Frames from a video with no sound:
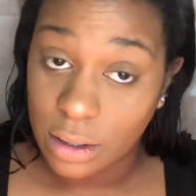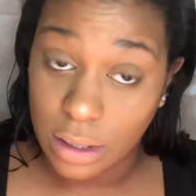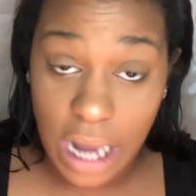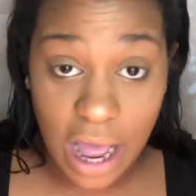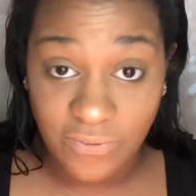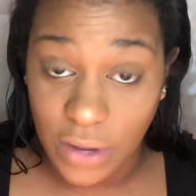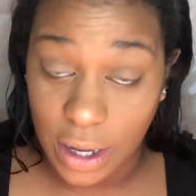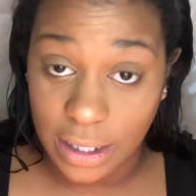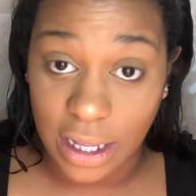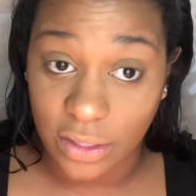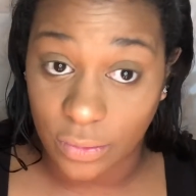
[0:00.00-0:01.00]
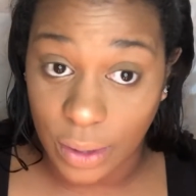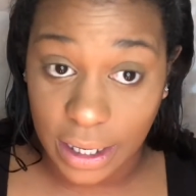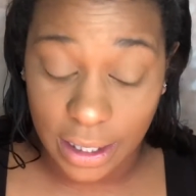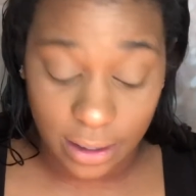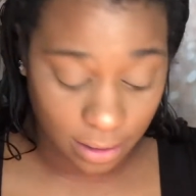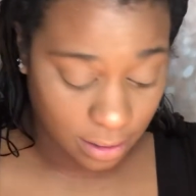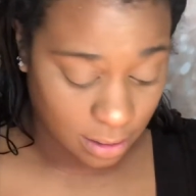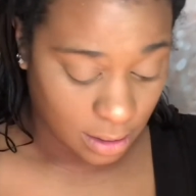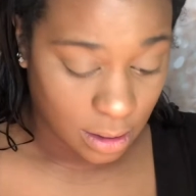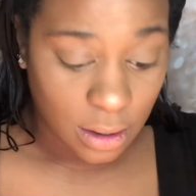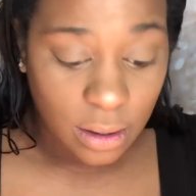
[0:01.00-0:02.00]
Not fun in the rain
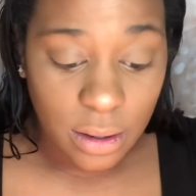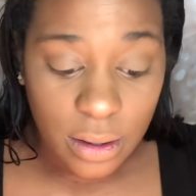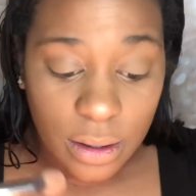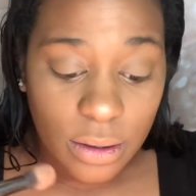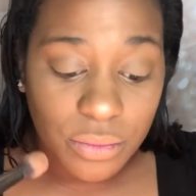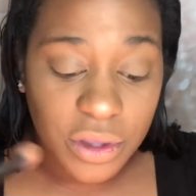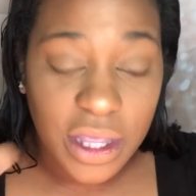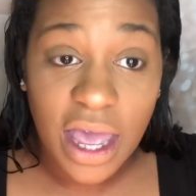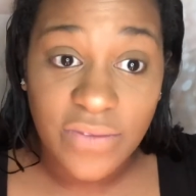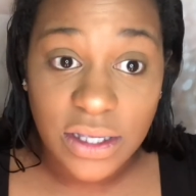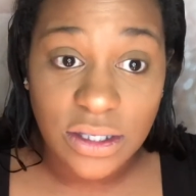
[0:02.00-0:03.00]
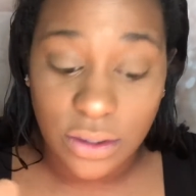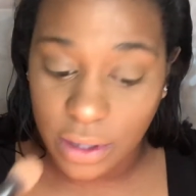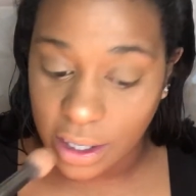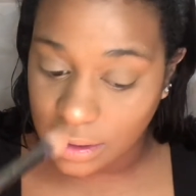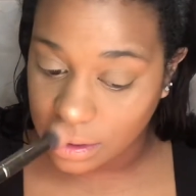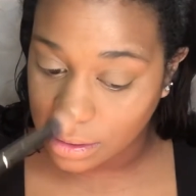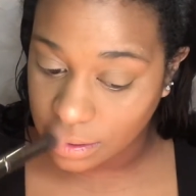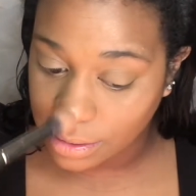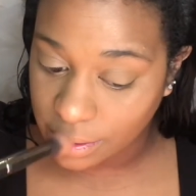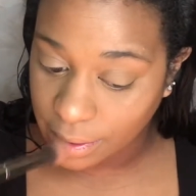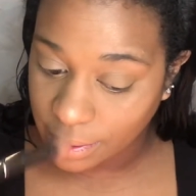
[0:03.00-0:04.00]
with heavy
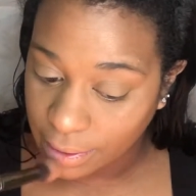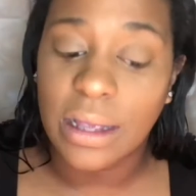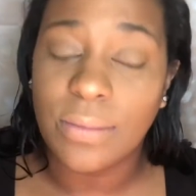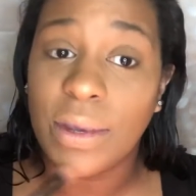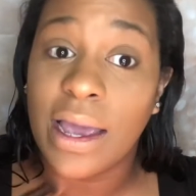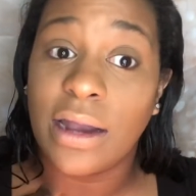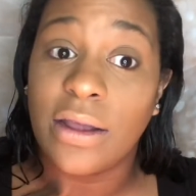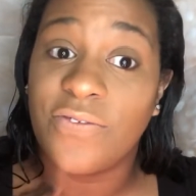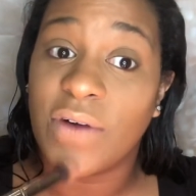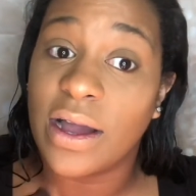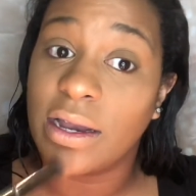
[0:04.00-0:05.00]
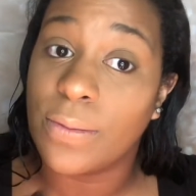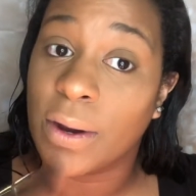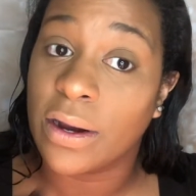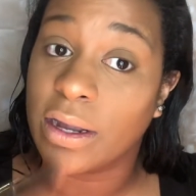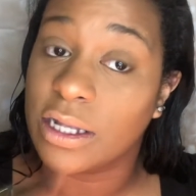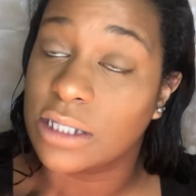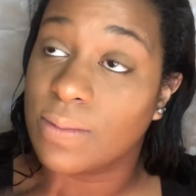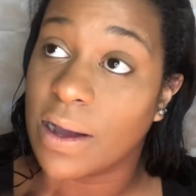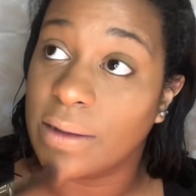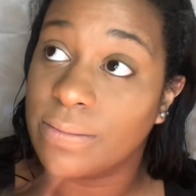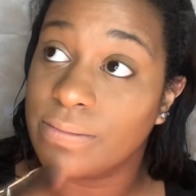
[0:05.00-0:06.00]
suitcases. Then we had to find a parking
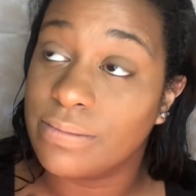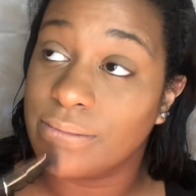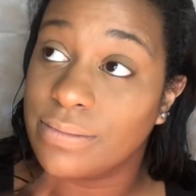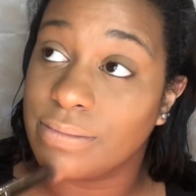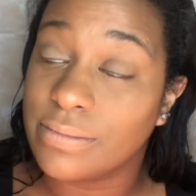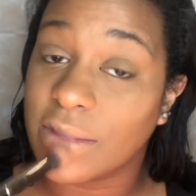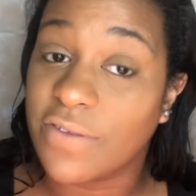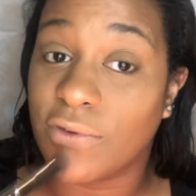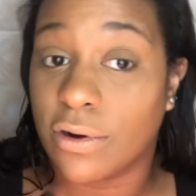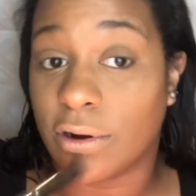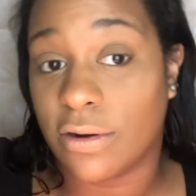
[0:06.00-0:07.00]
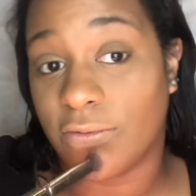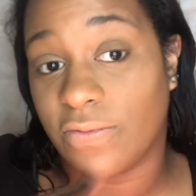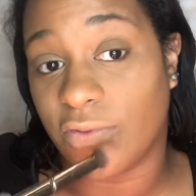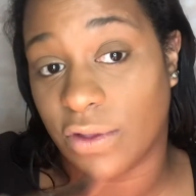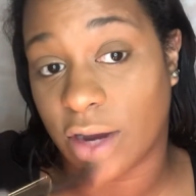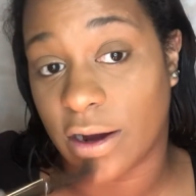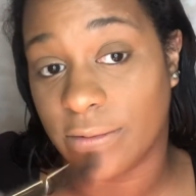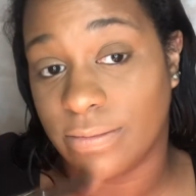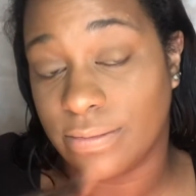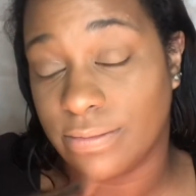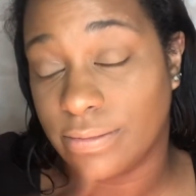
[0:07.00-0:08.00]
spot for for the car.
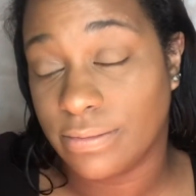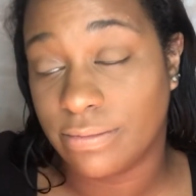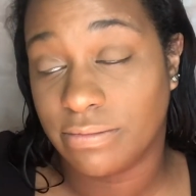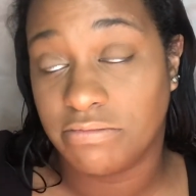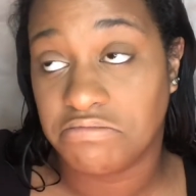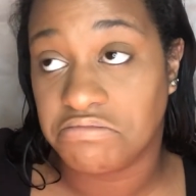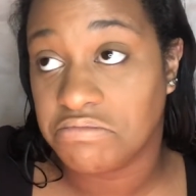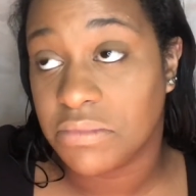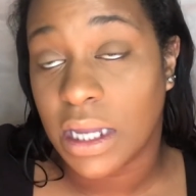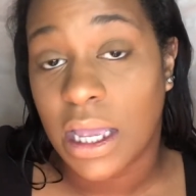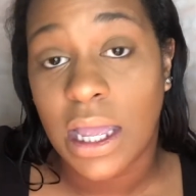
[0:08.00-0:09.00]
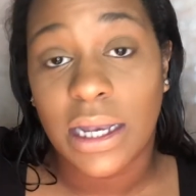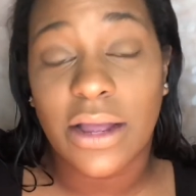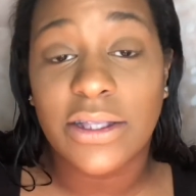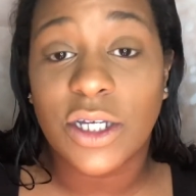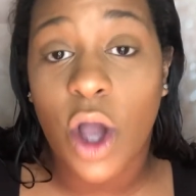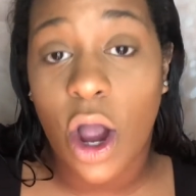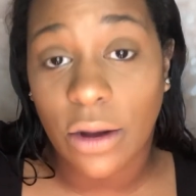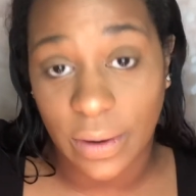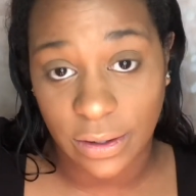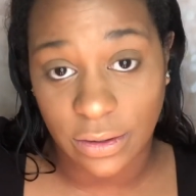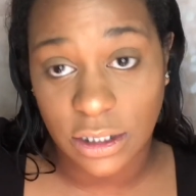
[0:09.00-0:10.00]
Now it's a car
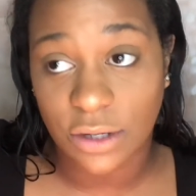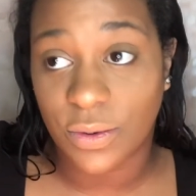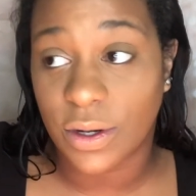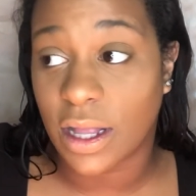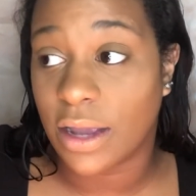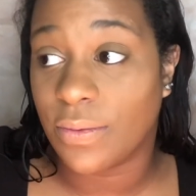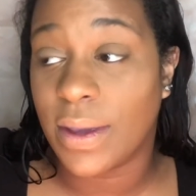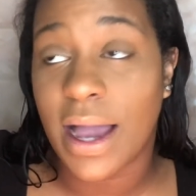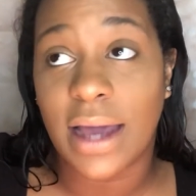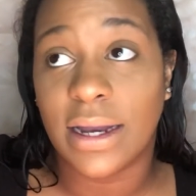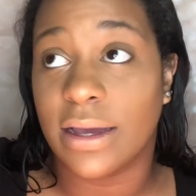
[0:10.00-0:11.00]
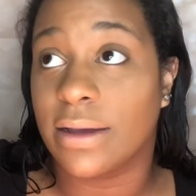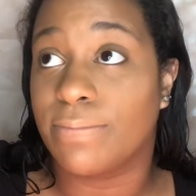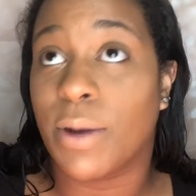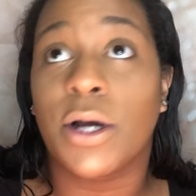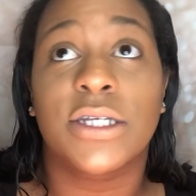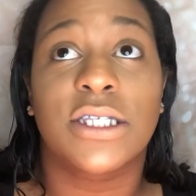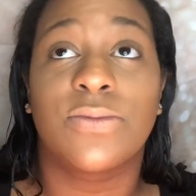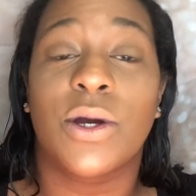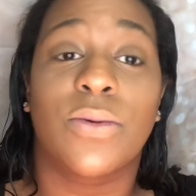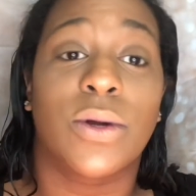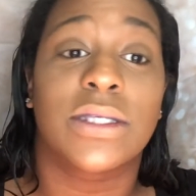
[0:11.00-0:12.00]
rental, so we're like, we gotta park
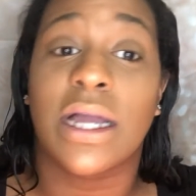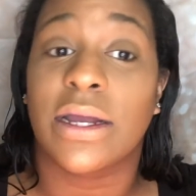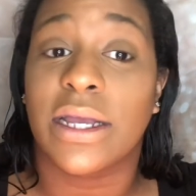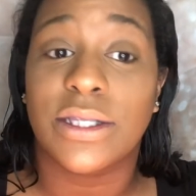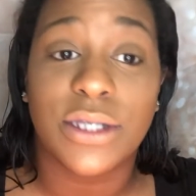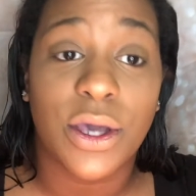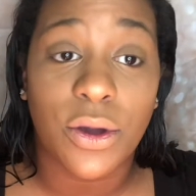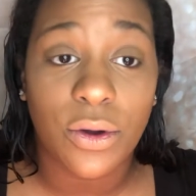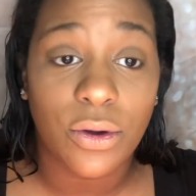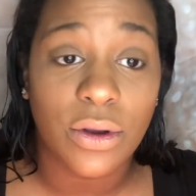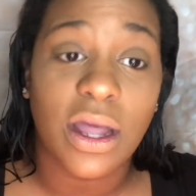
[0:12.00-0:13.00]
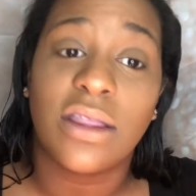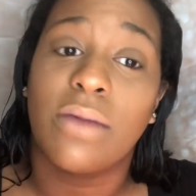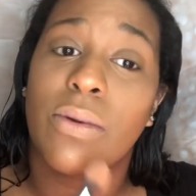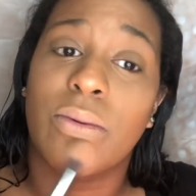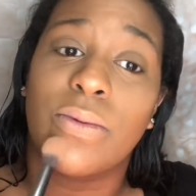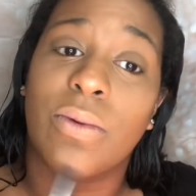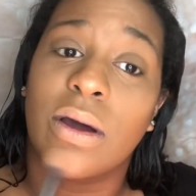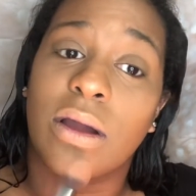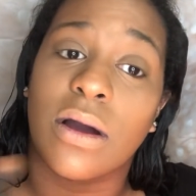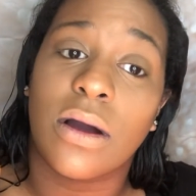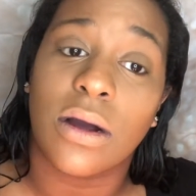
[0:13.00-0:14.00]
somewhere where it's not gonna get towed. Not that we want
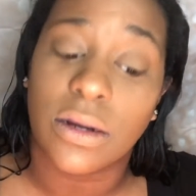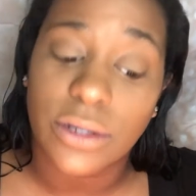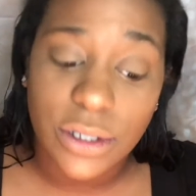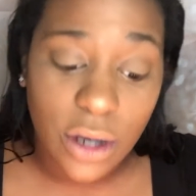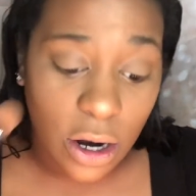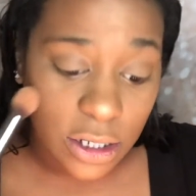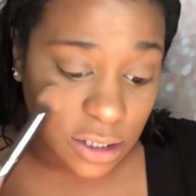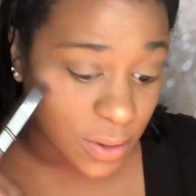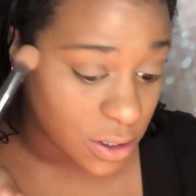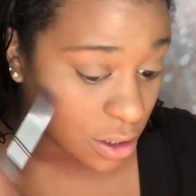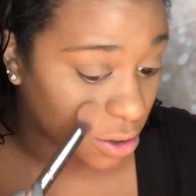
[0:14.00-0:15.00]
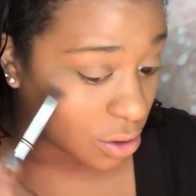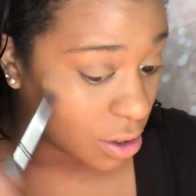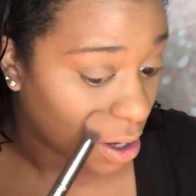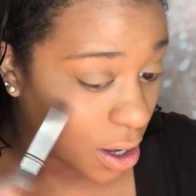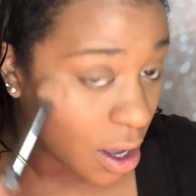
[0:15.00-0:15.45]
our cars to be towed,